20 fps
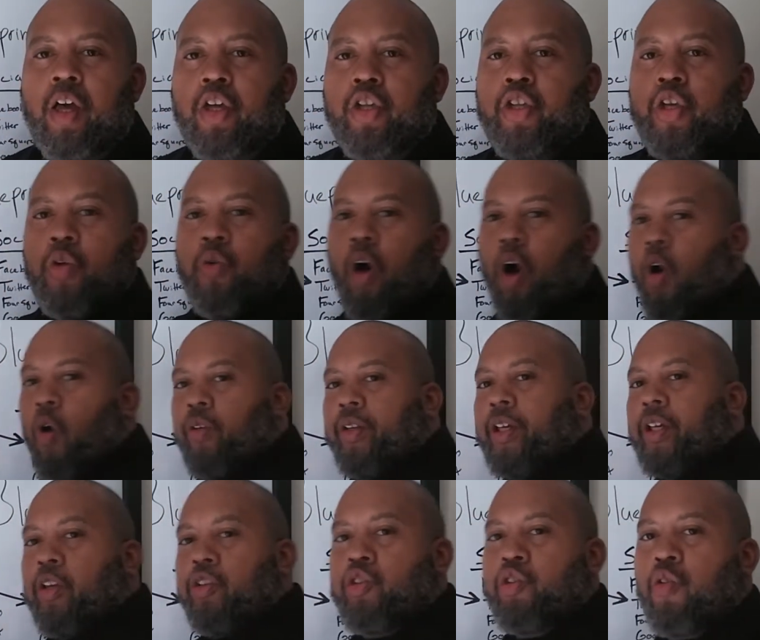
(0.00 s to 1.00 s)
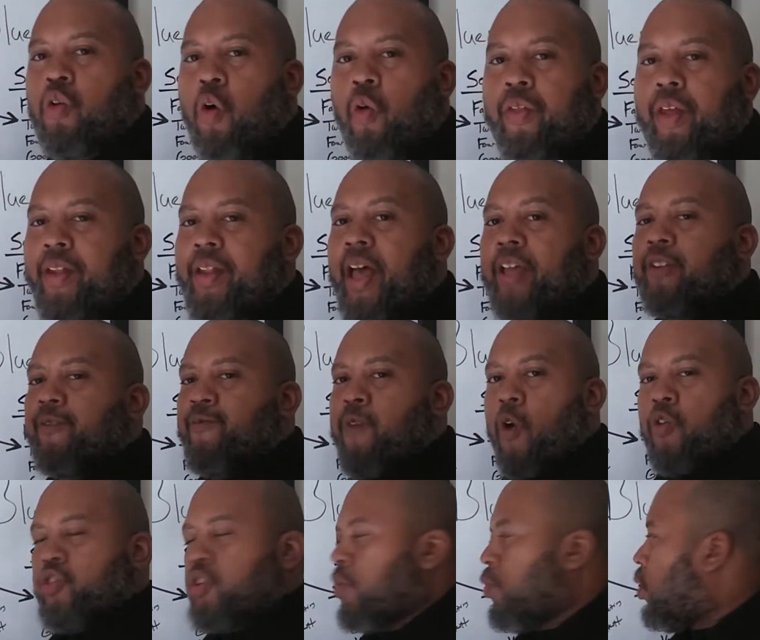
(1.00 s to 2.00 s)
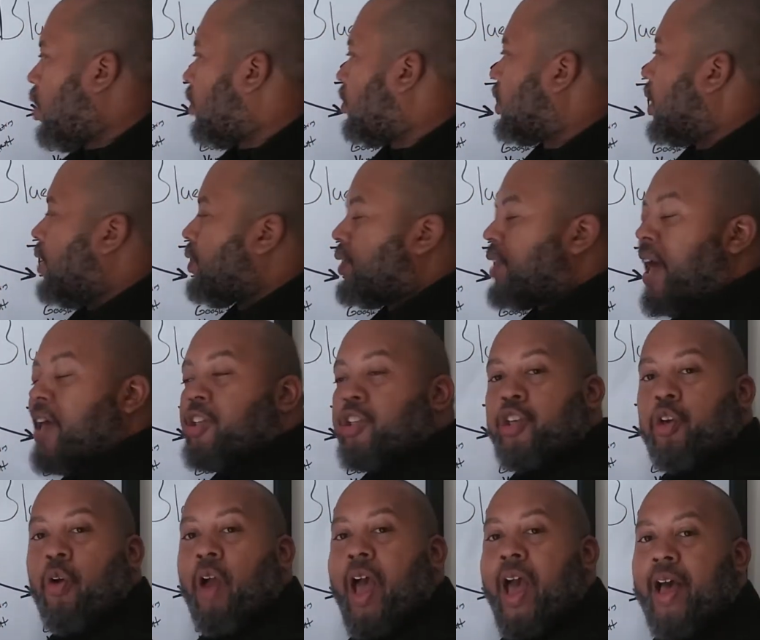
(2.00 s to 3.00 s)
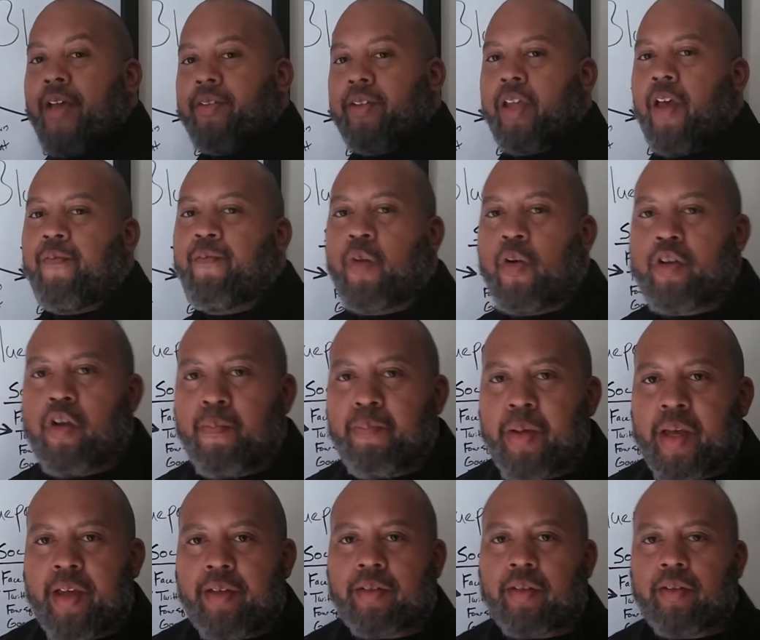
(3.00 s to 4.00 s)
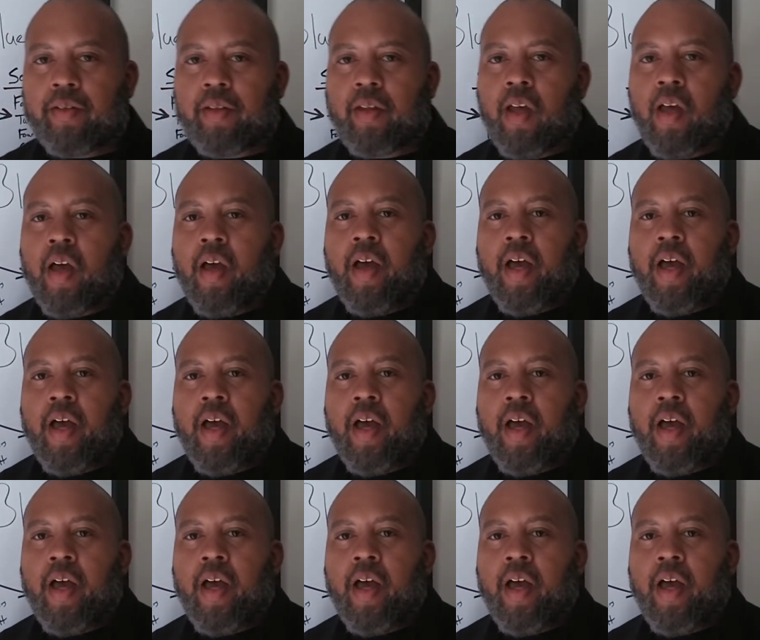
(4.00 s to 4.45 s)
You own and control that. That's virtual real estate. That's your asset for your business.